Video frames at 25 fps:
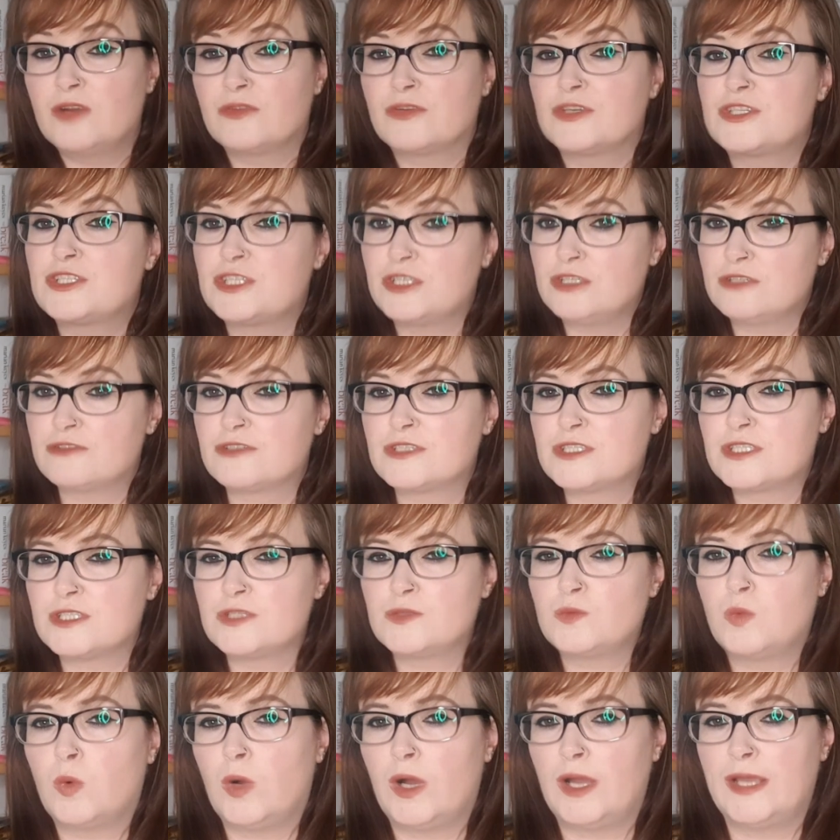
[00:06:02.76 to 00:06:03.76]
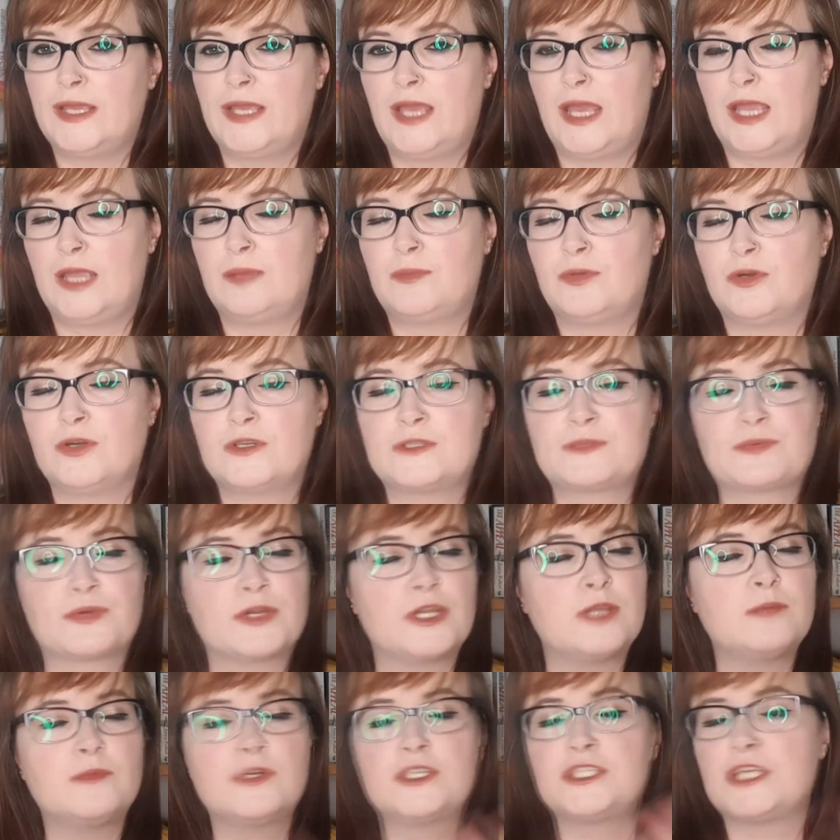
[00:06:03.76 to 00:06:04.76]
For children's and YA books,
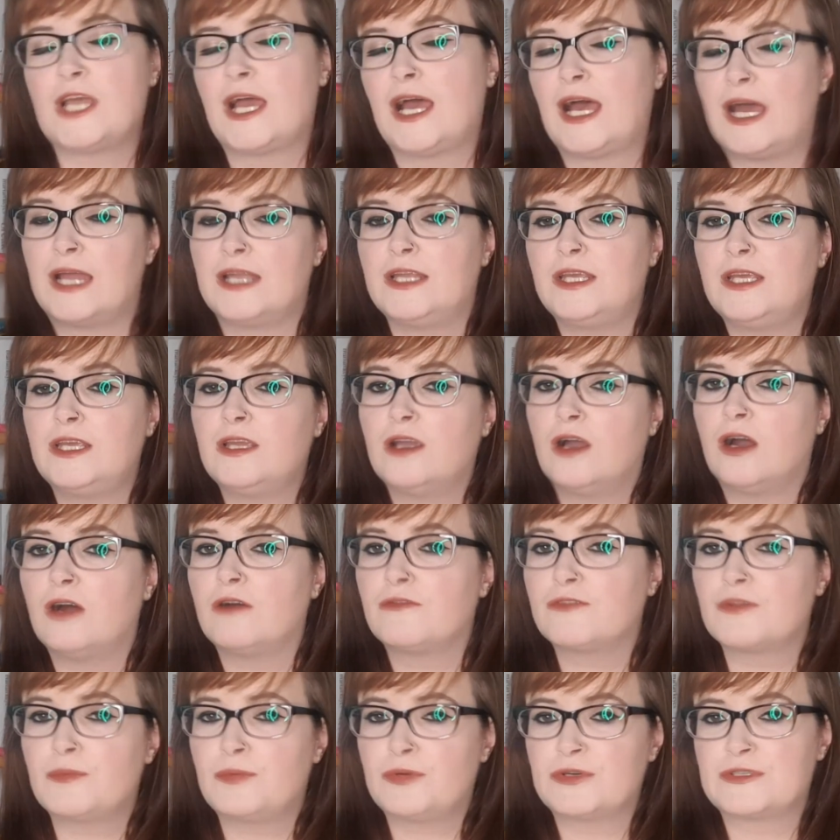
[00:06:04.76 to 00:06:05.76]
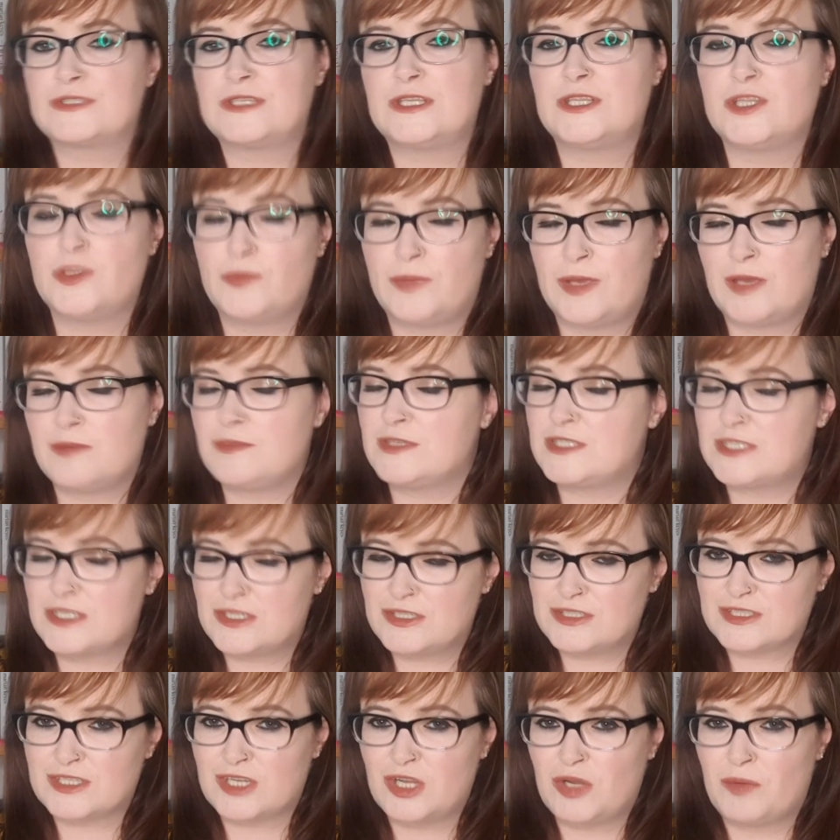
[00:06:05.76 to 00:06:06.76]
pretty much any of the books in the
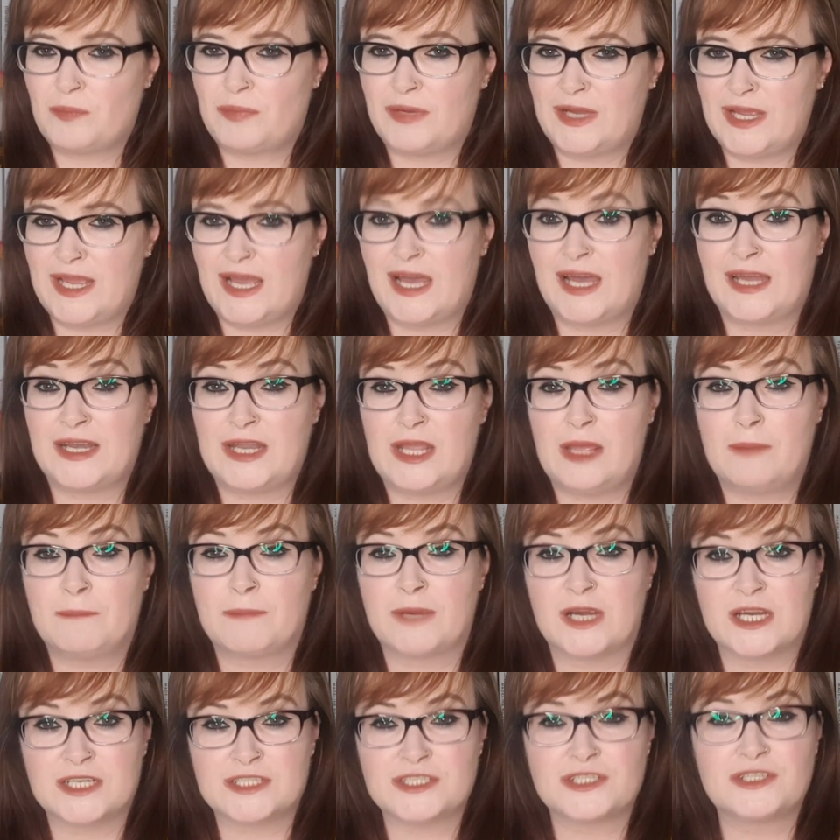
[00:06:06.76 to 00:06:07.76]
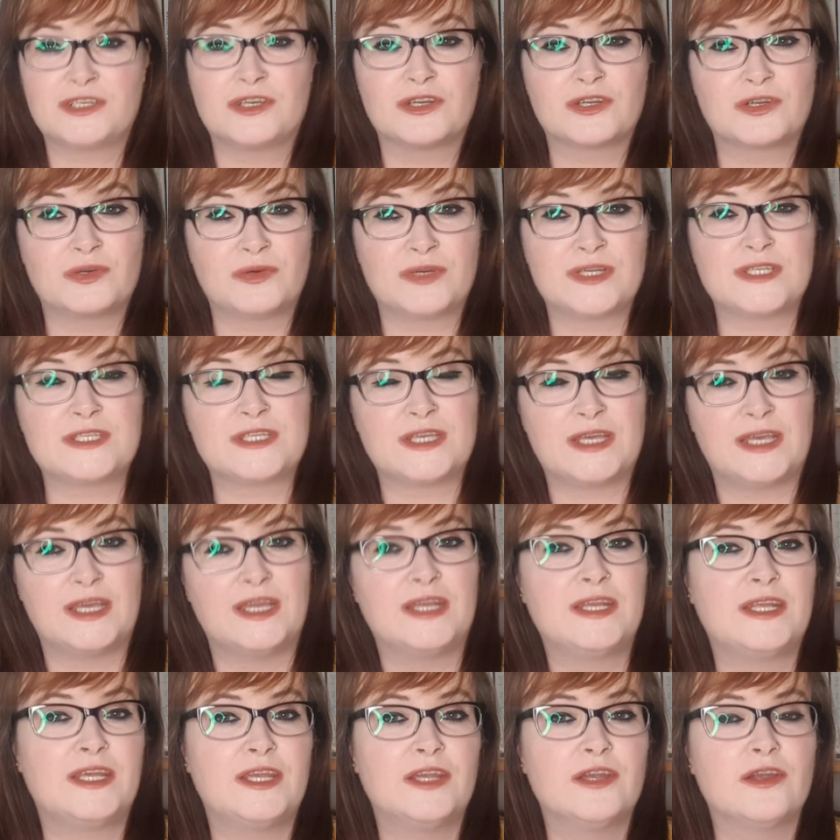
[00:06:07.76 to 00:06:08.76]
Babysitters Club by Anne M. Martin are going to
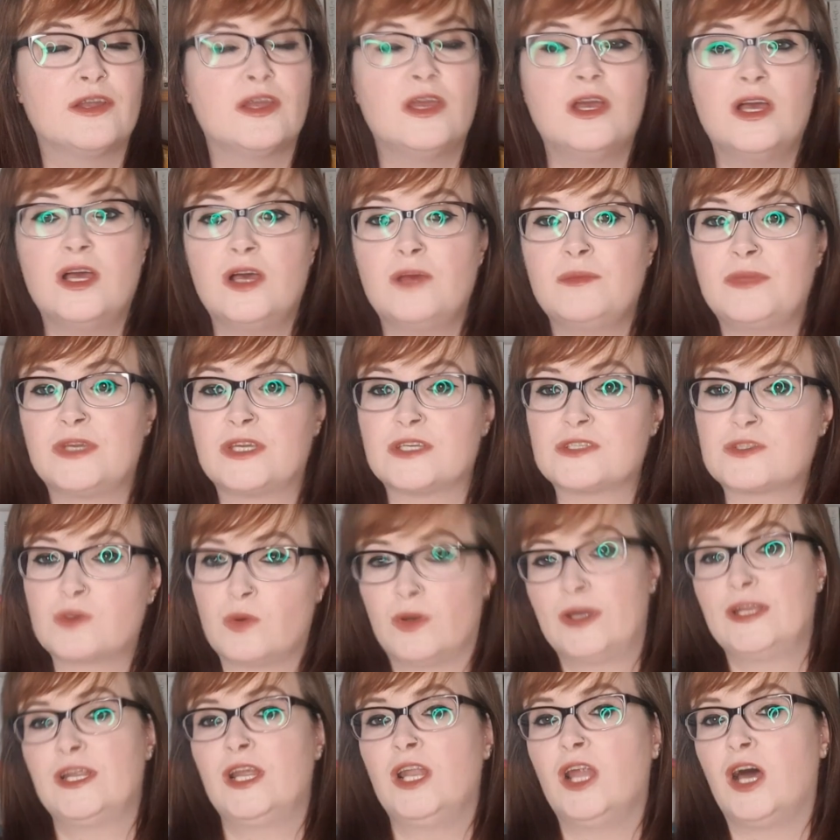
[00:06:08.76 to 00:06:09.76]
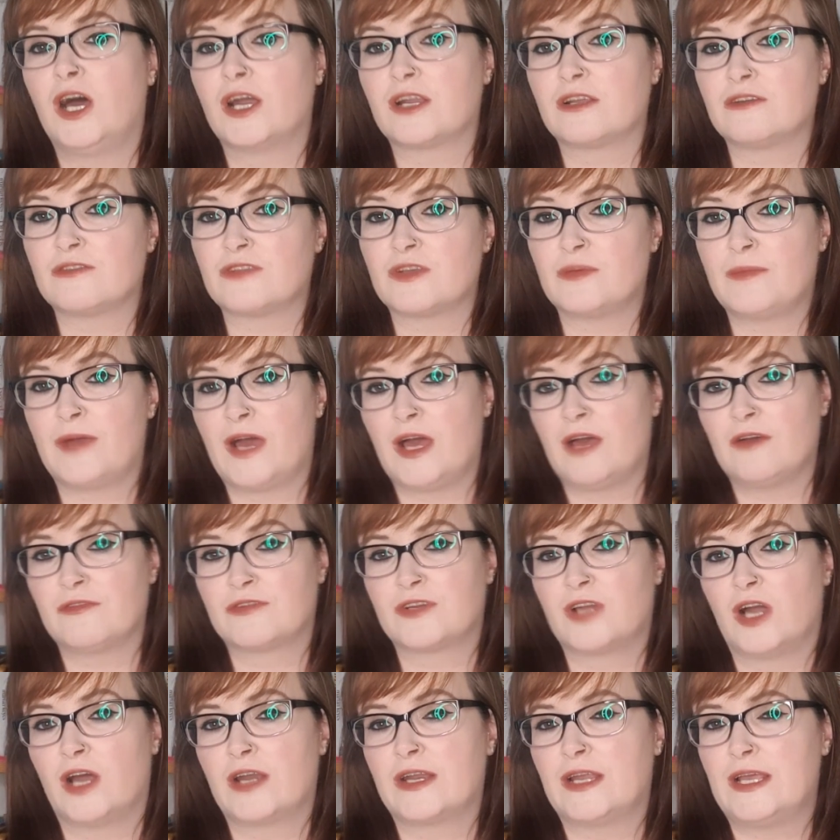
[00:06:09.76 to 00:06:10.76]
hit here because quite a lot of them have
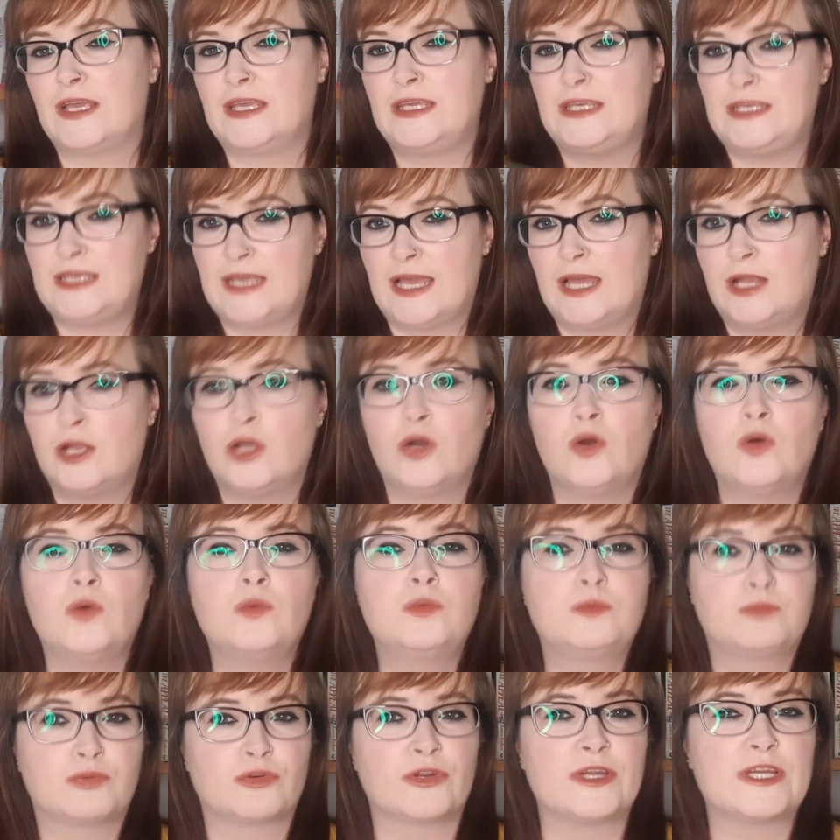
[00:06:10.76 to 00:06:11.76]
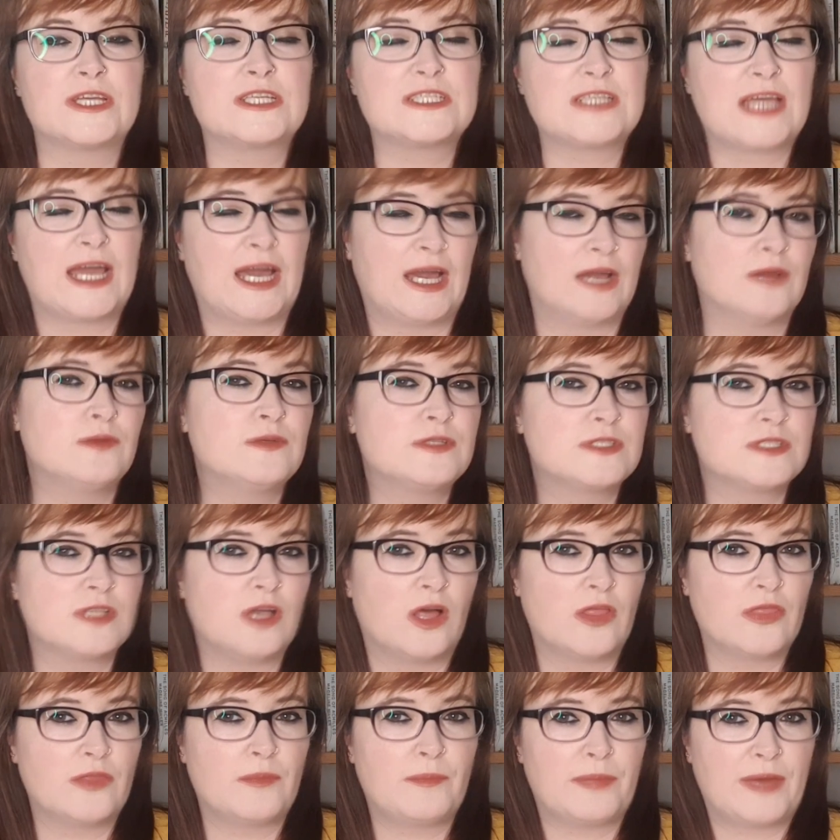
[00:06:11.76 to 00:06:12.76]
got a yellow bricked house
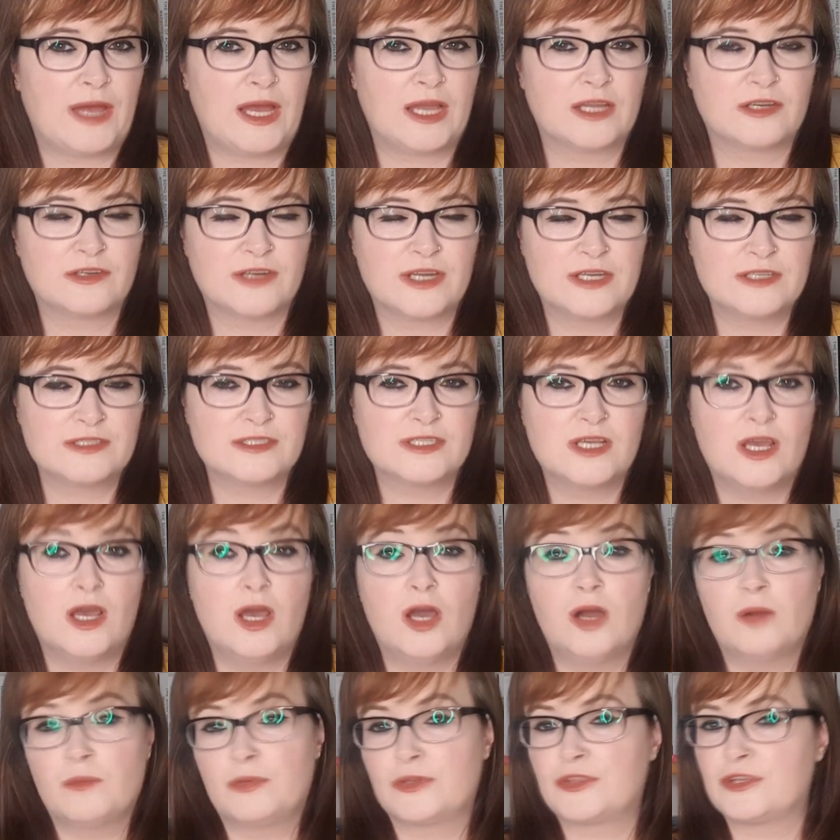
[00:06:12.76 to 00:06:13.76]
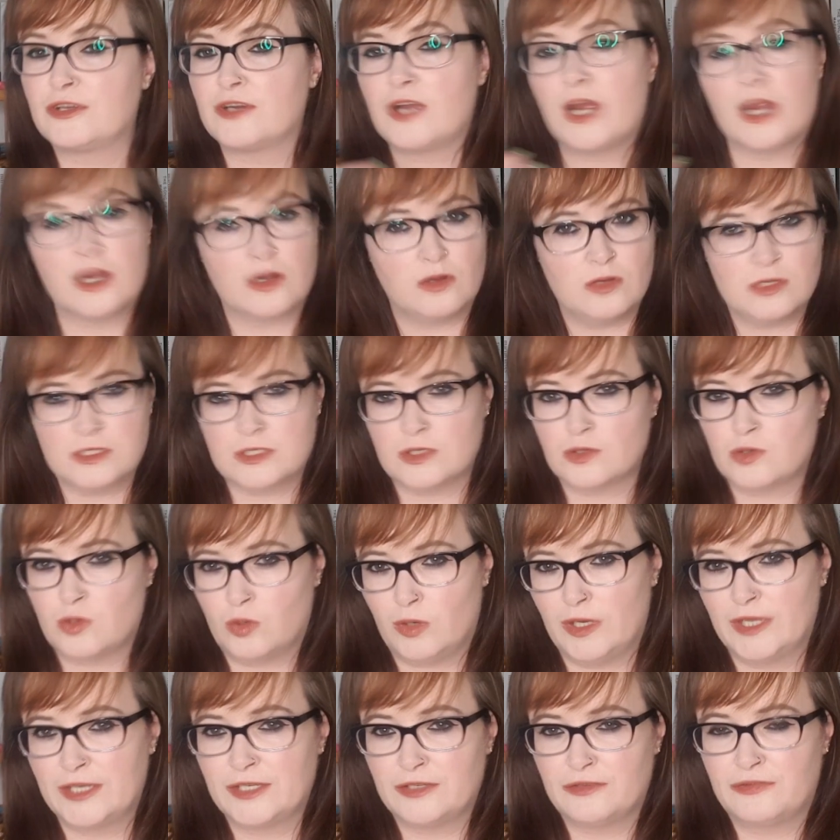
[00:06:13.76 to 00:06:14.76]
on the background but there are also
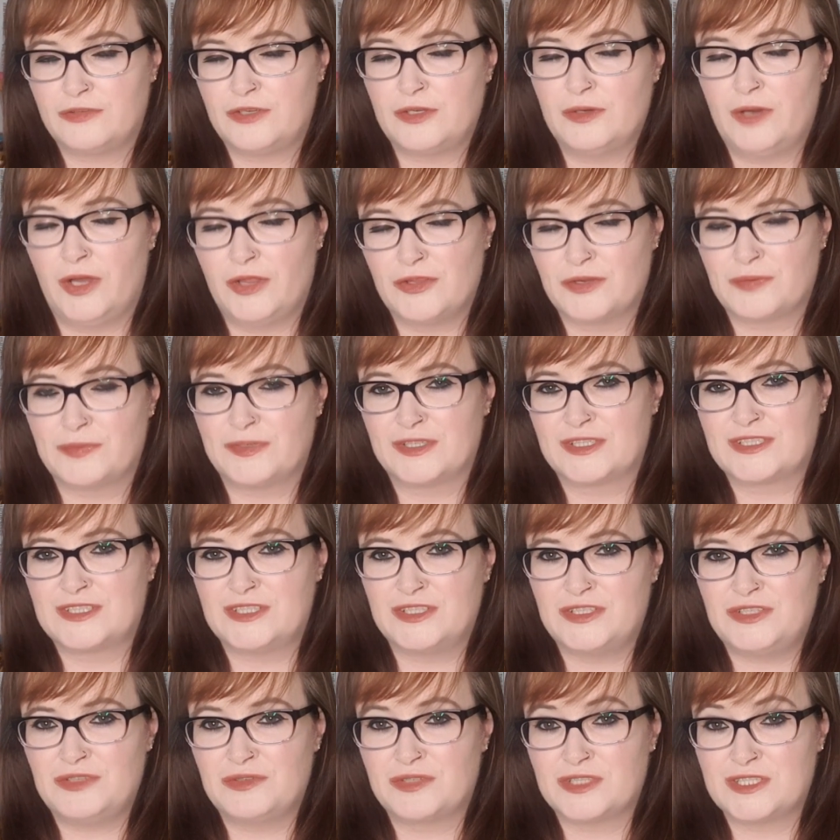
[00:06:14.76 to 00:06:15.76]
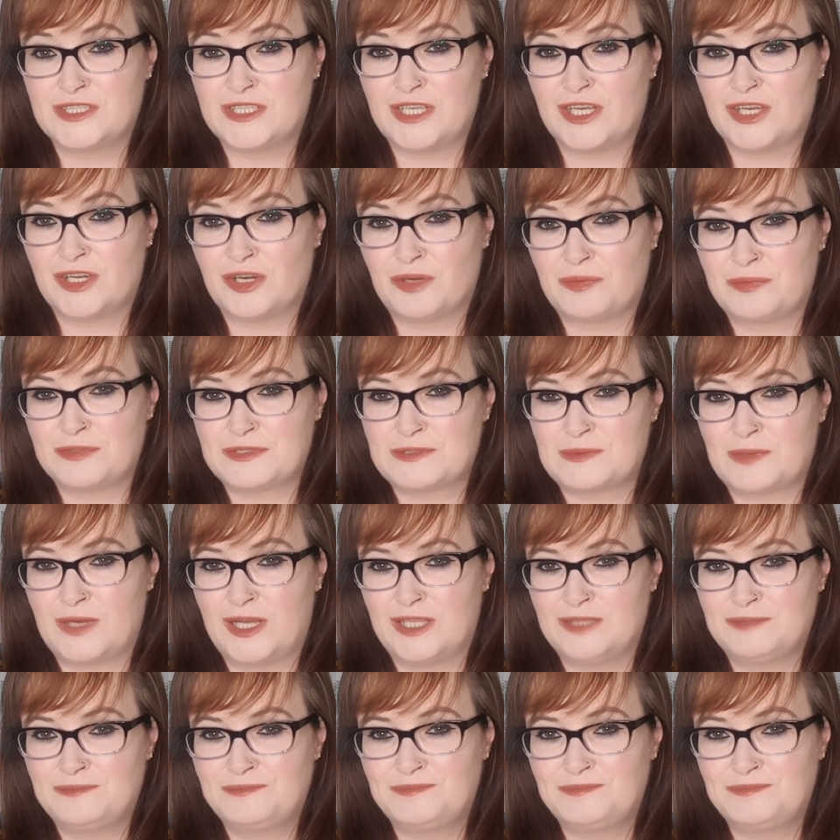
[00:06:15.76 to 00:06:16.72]
quite a few other books that you can take up as well.